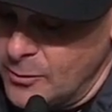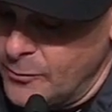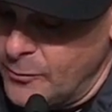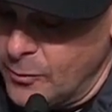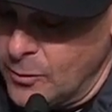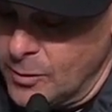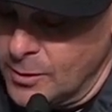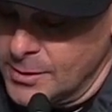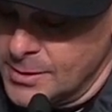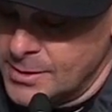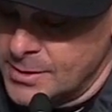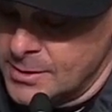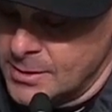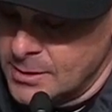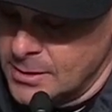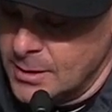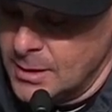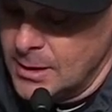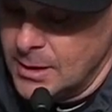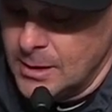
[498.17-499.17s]
for us,
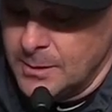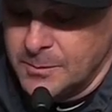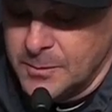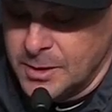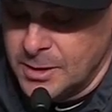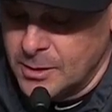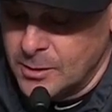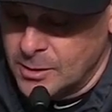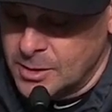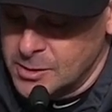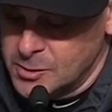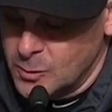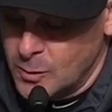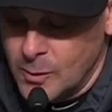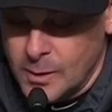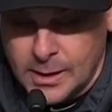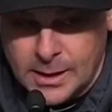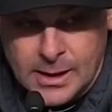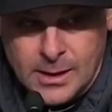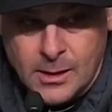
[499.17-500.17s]
um, you know, because we want to
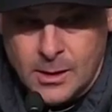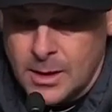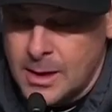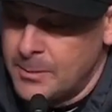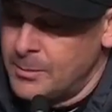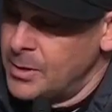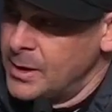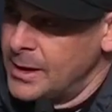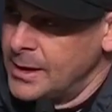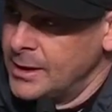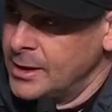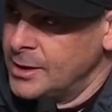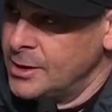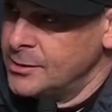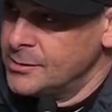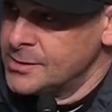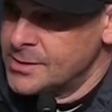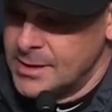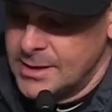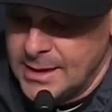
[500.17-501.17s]
get on that plane to
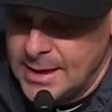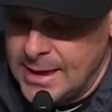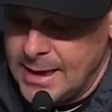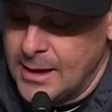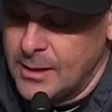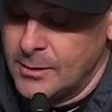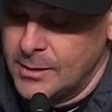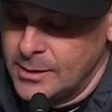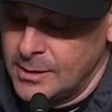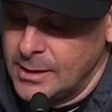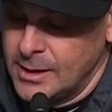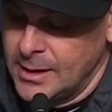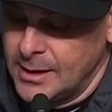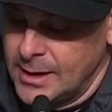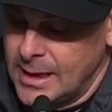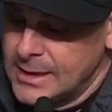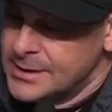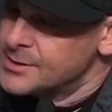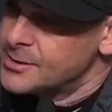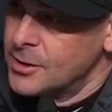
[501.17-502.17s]
Houston now, and, and
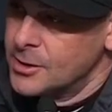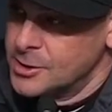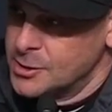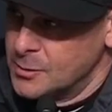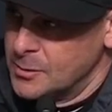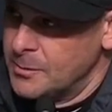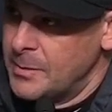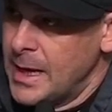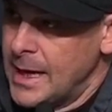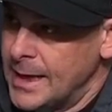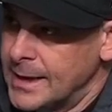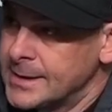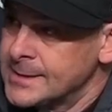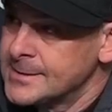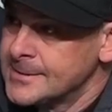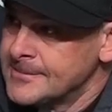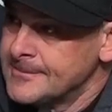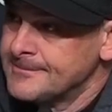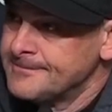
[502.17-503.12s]
that starts with Pax.